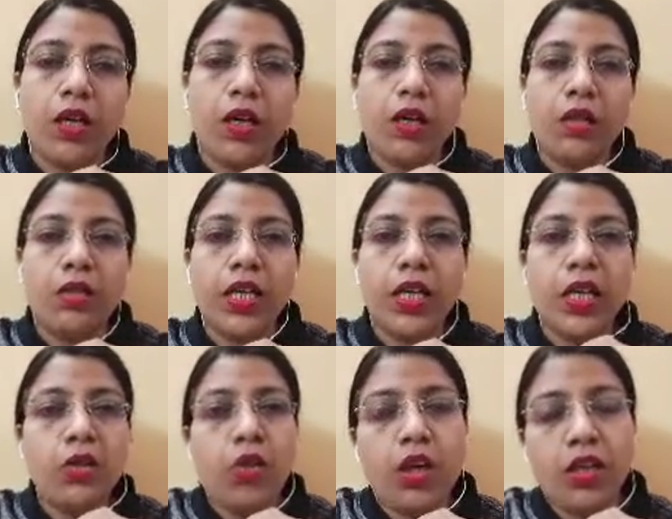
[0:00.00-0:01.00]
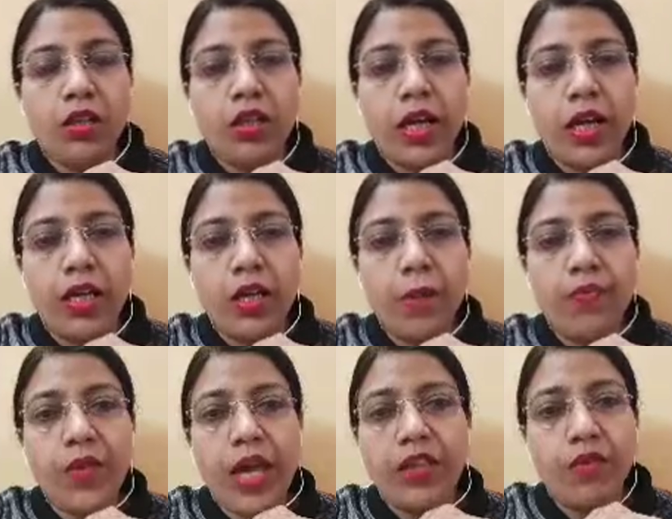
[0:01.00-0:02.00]
they did not hit him and they
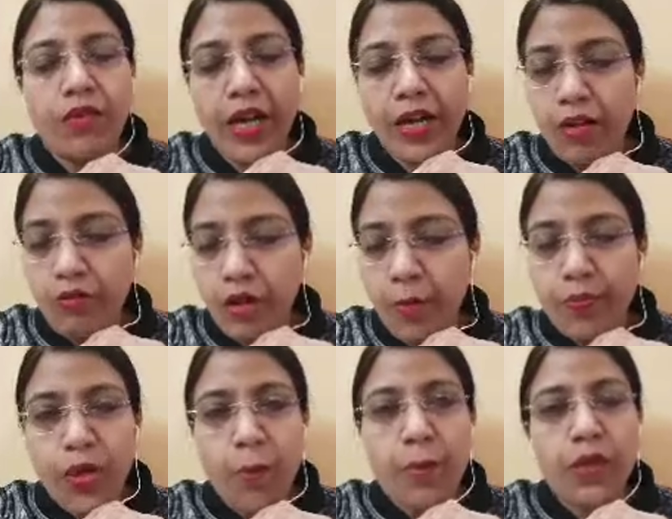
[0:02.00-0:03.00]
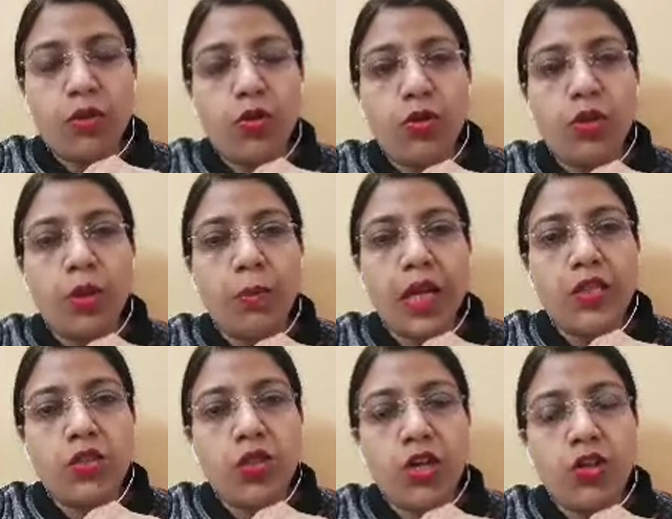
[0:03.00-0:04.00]
fled away. But the blood-stained
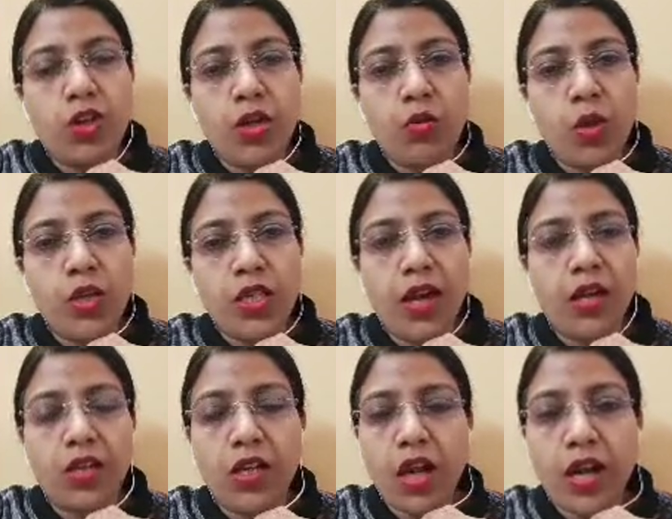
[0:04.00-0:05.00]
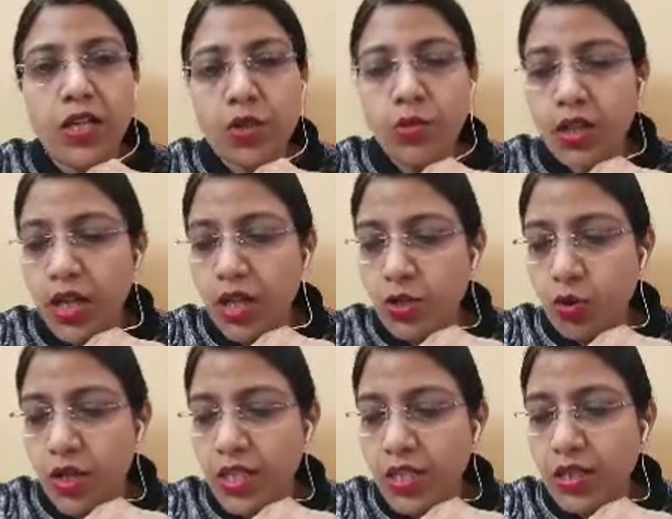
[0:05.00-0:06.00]
shirt was there and the lathis were there, so he said
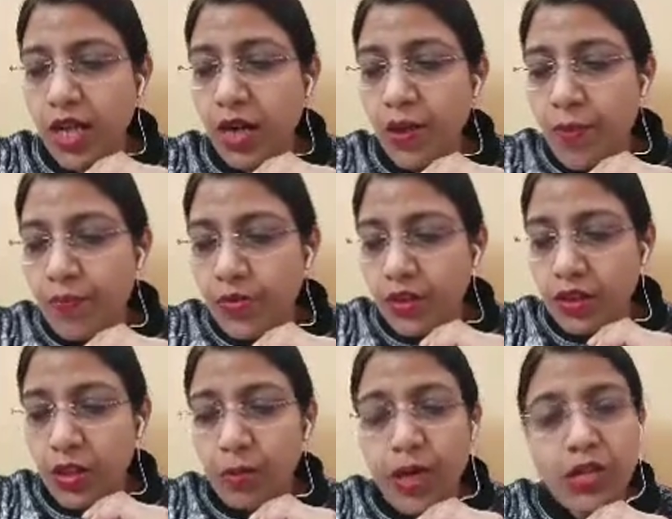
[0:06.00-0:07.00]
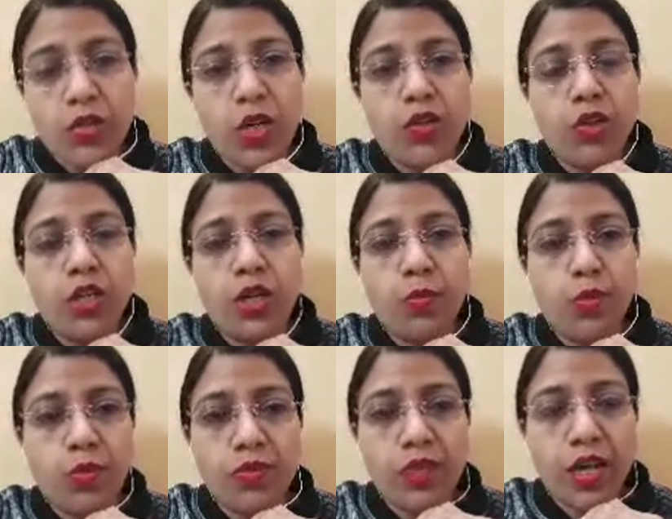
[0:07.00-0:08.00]
that the blood-stained shirt, it proves
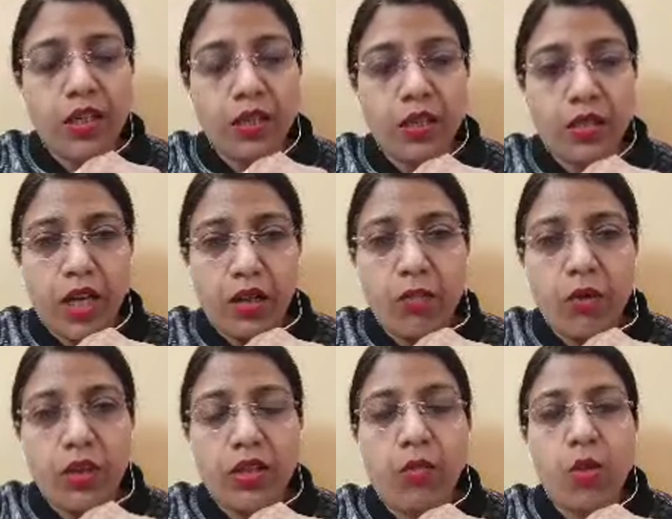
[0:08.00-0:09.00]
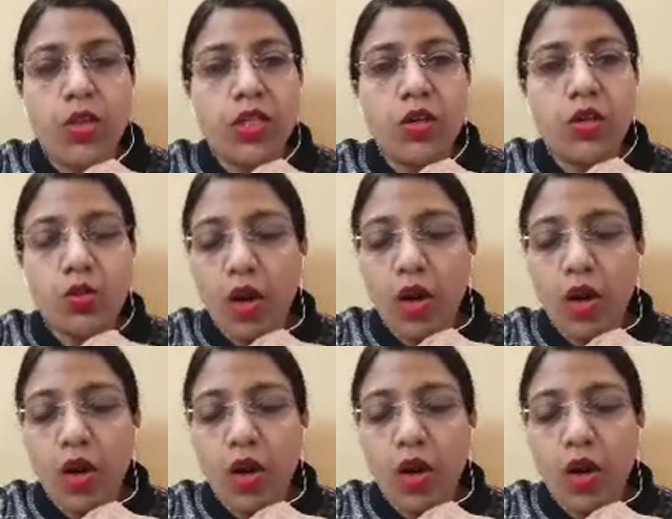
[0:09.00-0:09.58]
that there was an assault.